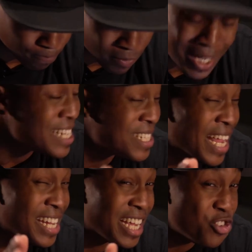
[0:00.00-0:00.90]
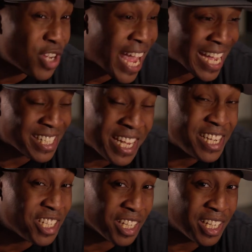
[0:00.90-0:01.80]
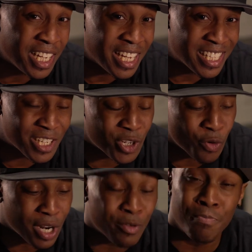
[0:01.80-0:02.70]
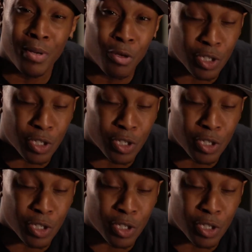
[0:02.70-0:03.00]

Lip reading: Not saying that you can't teach it to do what it was built